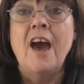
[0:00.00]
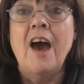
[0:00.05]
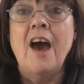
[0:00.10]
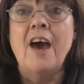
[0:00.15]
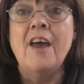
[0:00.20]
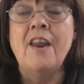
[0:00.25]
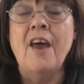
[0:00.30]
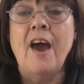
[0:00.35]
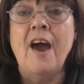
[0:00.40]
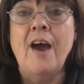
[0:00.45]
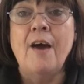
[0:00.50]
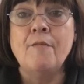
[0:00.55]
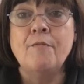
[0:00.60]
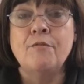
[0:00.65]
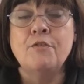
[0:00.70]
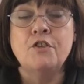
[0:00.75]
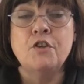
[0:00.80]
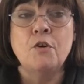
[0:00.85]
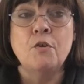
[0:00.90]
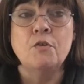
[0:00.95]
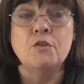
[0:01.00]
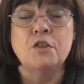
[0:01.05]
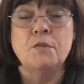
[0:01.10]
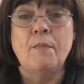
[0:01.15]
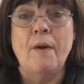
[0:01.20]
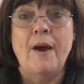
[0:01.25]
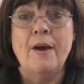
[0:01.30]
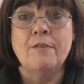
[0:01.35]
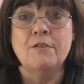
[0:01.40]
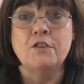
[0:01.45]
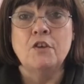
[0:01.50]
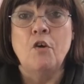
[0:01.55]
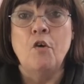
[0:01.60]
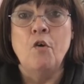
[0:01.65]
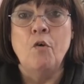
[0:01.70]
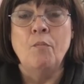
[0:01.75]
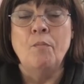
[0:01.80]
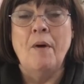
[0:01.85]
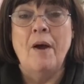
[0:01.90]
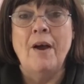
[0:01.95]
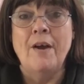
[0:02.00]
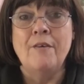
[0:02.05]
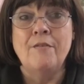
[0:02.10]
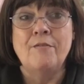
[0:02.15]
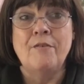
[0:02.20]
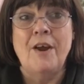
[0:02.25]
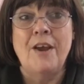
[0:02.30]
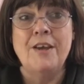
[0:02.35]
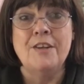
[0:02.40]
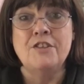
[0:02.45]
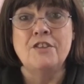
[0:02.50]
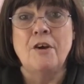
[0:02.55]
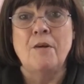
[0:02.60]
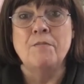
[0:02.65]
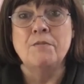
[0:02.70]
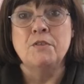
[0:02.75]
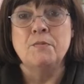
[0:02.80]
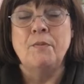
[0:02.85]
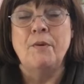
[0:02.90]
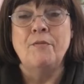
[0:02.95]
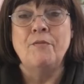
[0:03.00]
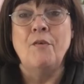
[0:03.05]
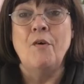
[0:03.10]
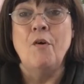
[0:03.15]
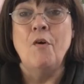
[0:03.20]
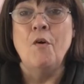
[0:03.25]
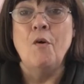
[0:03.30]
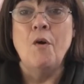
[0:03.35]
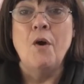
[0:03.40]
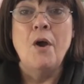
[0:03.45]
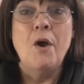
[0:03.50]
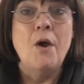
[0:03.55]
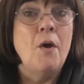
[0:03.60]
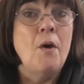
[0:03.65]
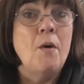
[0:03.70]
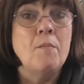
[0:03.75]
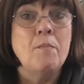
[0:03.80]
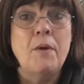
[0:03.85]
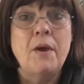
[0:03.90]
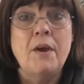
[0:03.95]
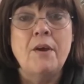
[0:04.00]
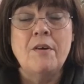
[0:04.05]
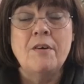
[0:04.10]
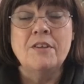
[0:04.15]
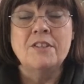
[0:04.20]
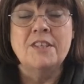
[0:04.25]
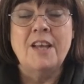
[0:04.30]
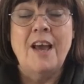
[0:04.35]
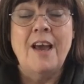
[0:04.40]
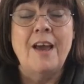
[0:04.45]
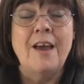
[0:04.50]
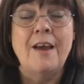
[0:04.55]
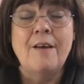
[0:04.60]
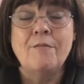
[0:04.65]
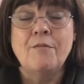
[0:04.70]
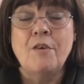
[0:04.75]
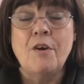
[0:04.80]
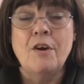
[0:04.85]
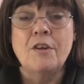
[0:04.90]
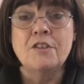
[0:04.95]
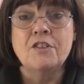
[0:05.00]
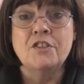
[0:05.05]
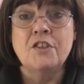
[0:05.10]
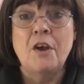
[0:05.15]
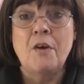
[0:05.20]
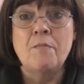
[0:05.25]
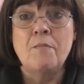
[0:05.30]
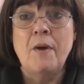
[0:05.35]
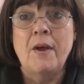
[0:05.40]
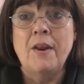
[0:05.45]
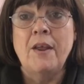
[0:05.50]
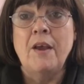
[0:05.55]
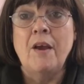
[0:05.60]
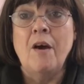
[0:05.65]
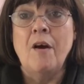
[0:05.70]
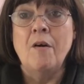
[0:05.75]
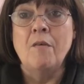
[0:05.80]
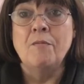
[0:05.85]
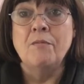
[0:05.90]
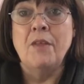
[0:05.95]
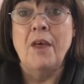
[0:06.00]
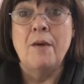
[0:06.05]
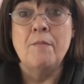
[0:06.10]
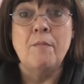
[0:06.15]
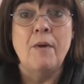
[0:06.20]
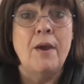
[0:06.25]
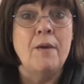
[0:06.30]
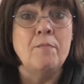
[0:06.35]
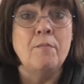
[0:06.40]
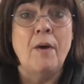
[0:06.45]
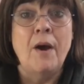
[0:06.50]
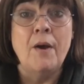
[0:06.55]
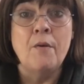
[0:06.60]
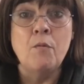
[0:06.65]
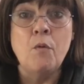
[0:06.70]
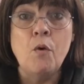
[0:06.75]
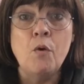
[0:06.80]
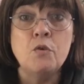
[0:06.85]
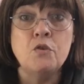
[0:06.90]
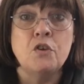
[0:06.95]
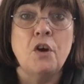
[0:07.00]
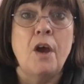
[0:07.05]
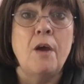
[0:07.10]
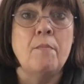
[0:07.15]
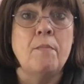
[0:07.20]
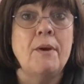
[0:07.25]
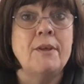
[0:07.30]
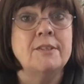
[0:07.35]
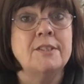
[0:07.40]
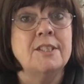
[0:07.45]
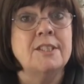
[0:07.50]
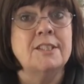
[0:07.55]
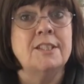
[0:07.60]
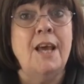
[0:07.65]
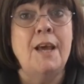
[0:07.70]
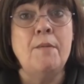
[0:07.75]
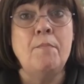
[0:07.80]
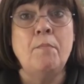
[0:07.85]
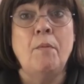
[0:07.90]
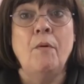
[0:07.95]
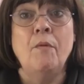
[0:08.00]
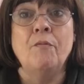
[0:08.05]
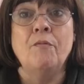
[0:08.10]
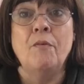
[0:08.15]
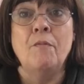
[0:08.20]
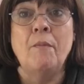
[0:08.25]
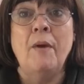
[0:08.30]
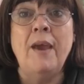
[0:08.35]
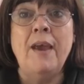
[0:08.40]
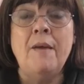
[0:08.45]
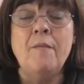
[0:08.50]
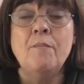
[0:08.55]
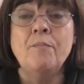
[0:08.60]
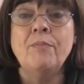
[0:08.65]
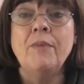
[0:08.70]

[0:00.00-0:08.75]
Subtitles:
and I have talked about all my Freya tops before because I have got so many of them in my wardrobe. It's a staple for me.